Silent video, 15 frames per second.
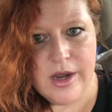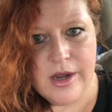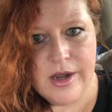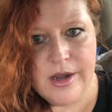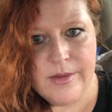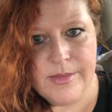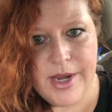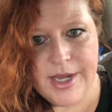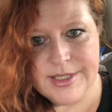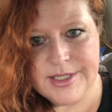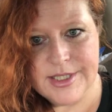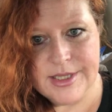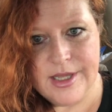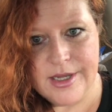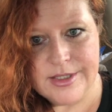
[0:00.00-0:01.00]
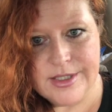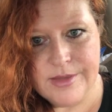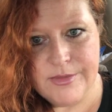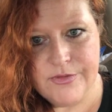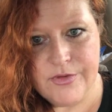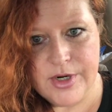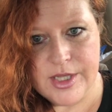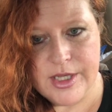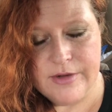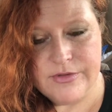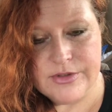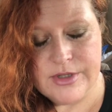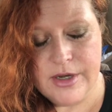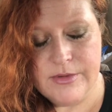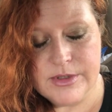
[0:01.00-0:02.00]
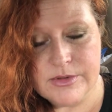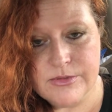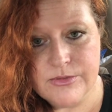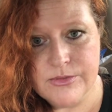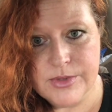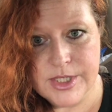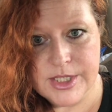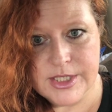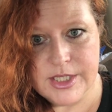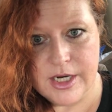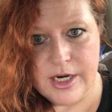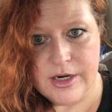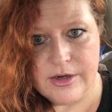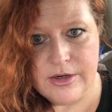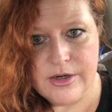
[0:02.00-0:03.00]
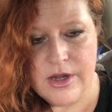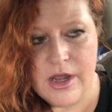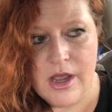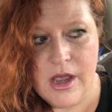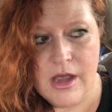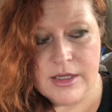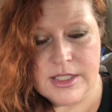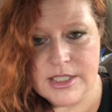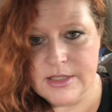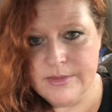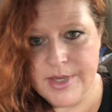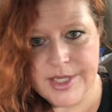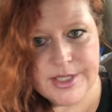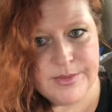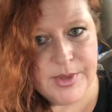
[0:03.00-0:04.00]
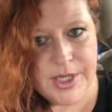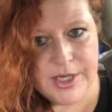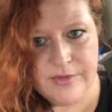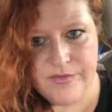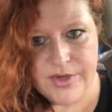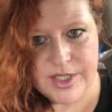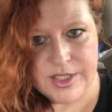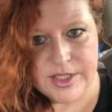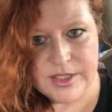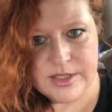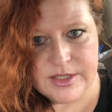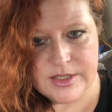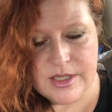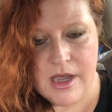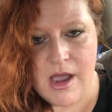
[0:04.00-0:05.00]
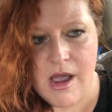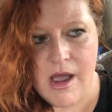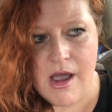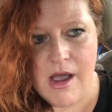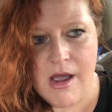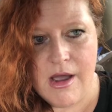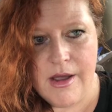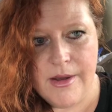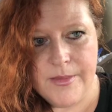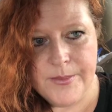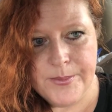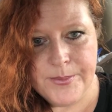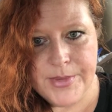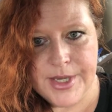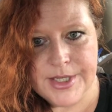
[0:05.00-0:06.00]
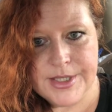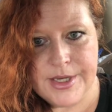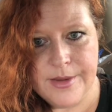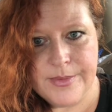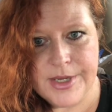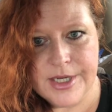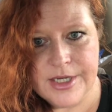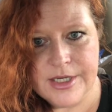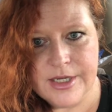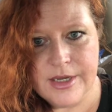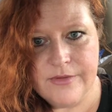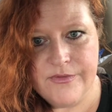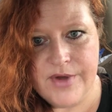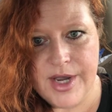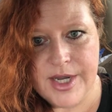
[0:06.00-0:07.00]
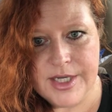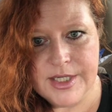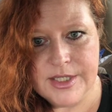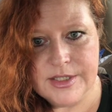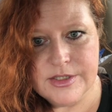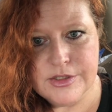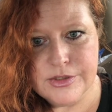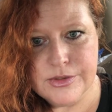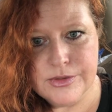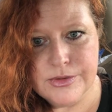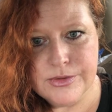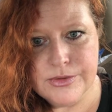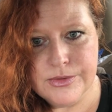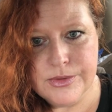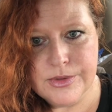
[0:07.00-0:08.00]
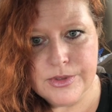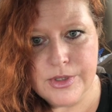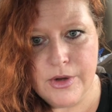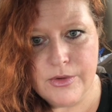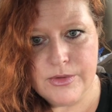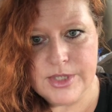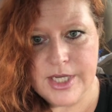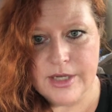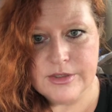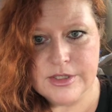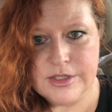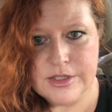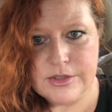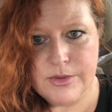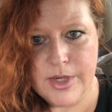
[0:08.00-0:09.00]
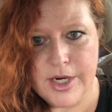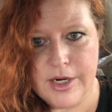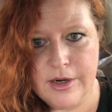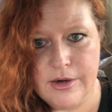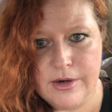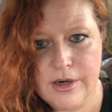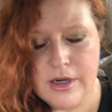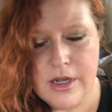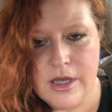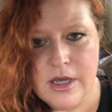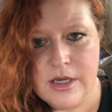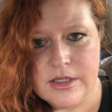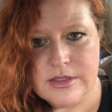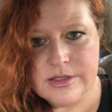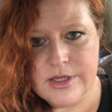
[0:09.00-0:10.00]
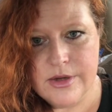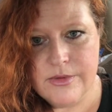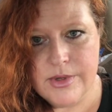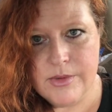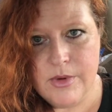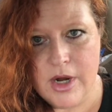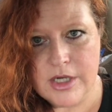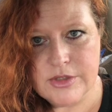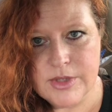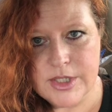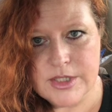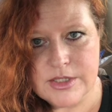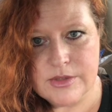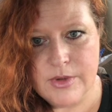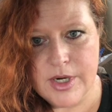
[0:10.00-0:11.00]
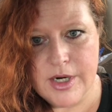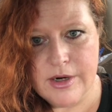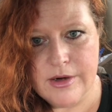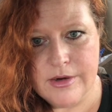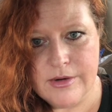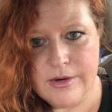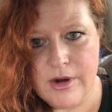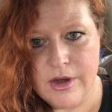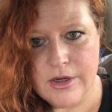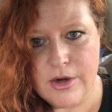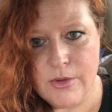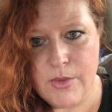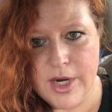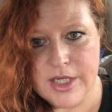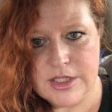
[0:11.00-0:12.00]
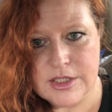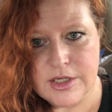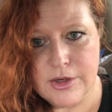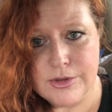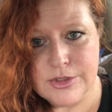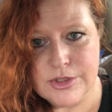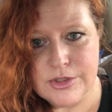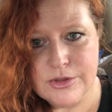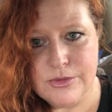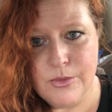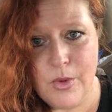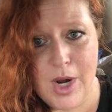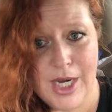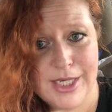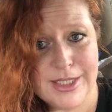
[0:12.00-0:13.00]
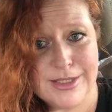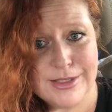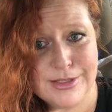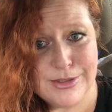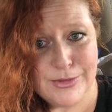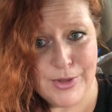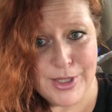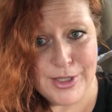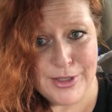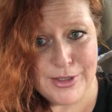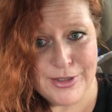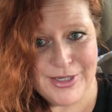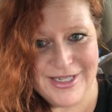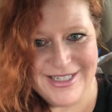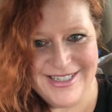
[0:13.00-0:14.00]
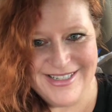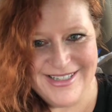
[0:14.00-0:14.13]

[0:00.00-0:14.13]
I had to get a lot done before I left. So, I was really tired. Didn't make it to Planet Fitness. Ended up getting invited to go down to the square. So, we walked around the square on our way to go to Wine Squared.